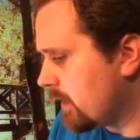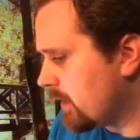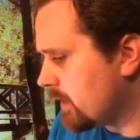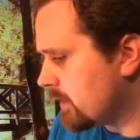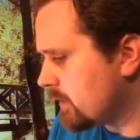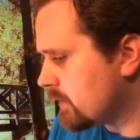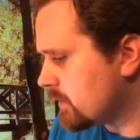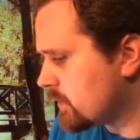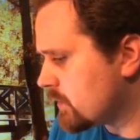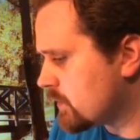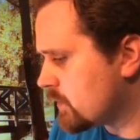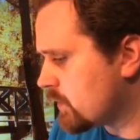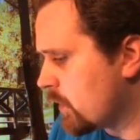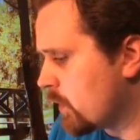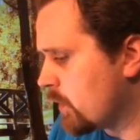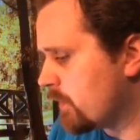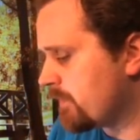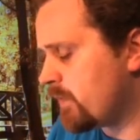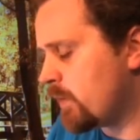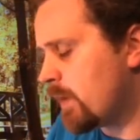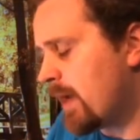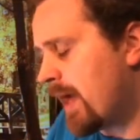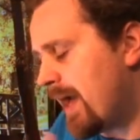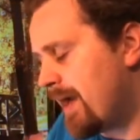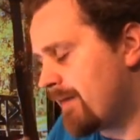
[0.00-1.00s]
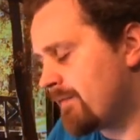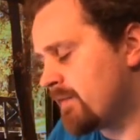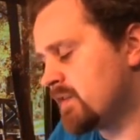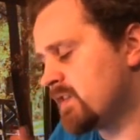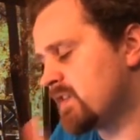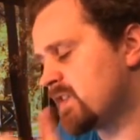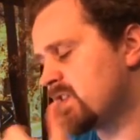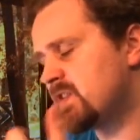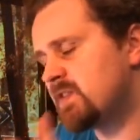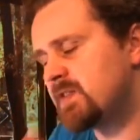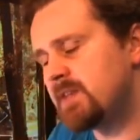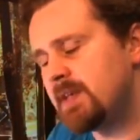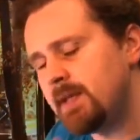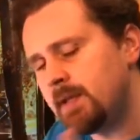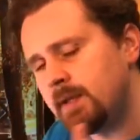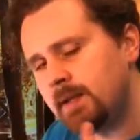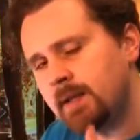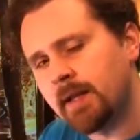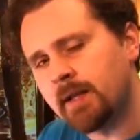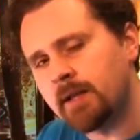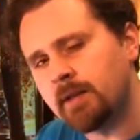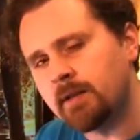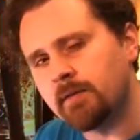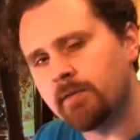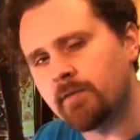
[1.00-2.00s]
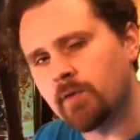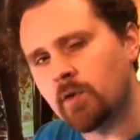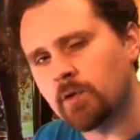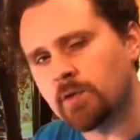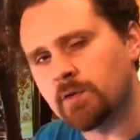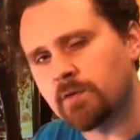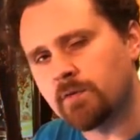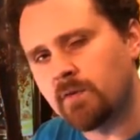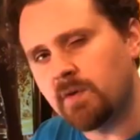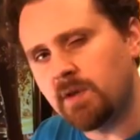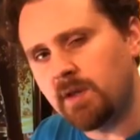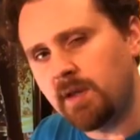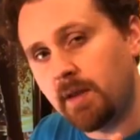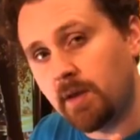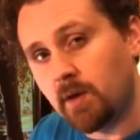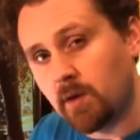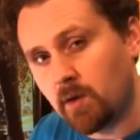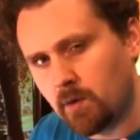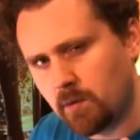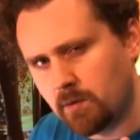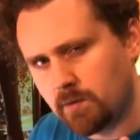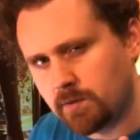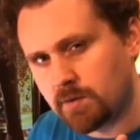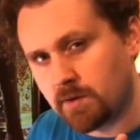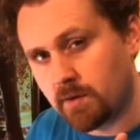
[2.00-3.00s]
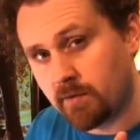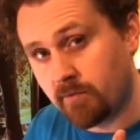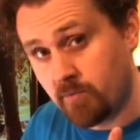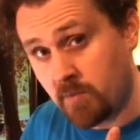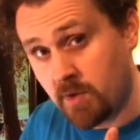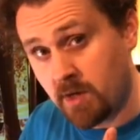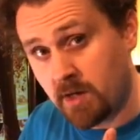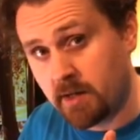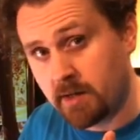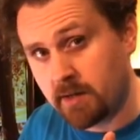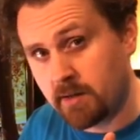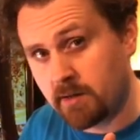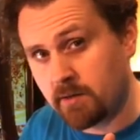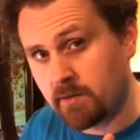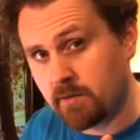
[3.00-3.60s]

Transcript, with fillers: so if you haven't seen any of those videos of mine